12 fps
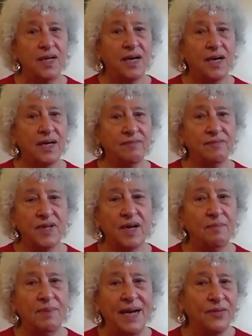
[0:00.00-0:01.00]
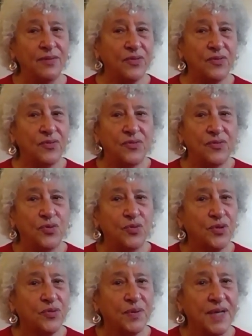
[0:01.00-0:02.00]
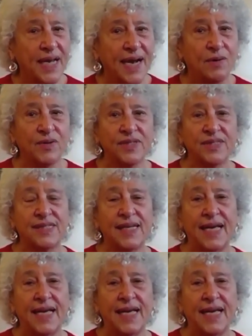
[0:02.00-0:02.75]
about 2 or 3 hours.